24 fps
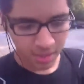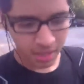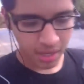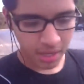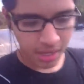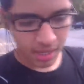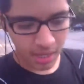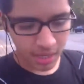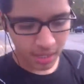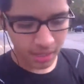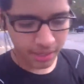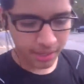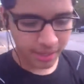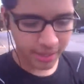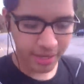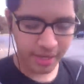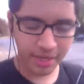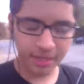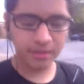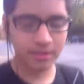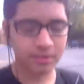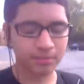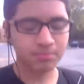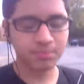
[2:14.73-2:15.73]
uh, and
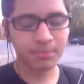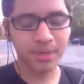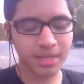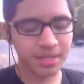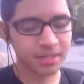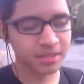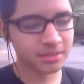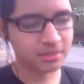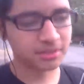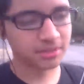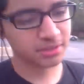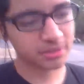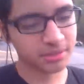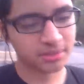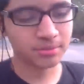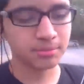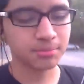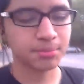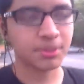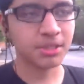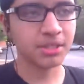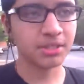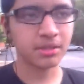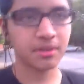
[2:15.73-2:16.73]
nine minutes.
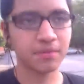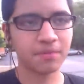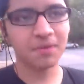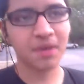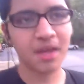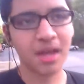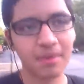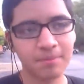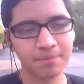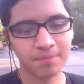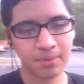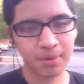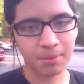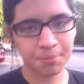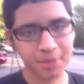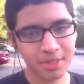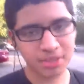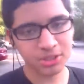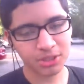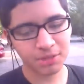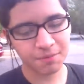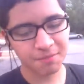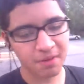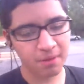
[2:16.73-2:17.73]
But if I'm, I'm
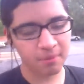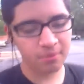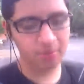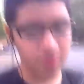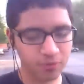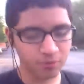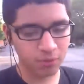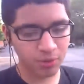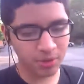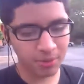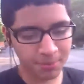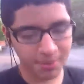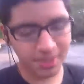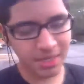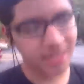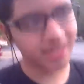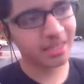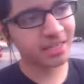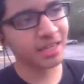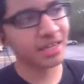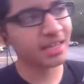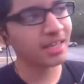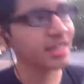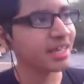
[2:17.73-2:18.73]
pretty sure if I would have run, but
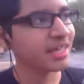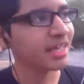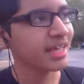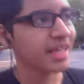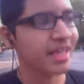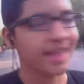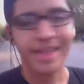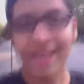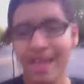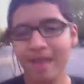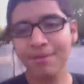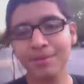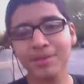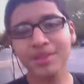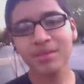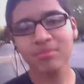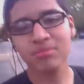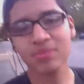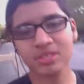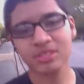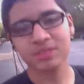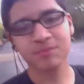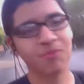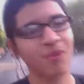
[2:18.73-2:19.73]
like
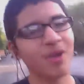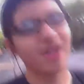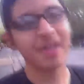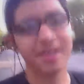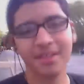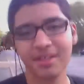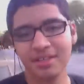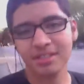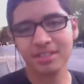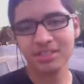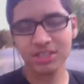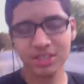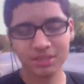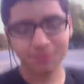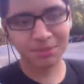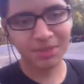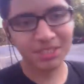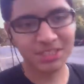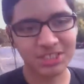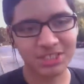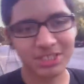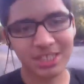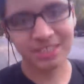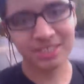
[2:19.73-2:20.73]
everything was fine. Just
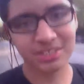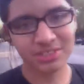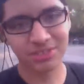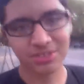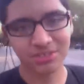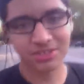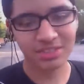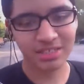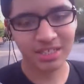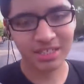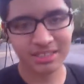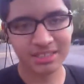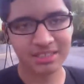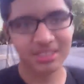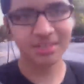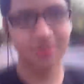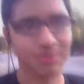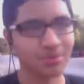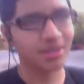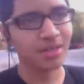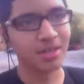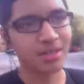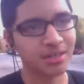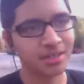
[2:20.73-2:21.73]
my shots hurt. That's
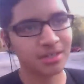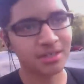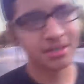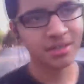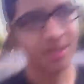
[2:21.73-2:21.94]
it, really.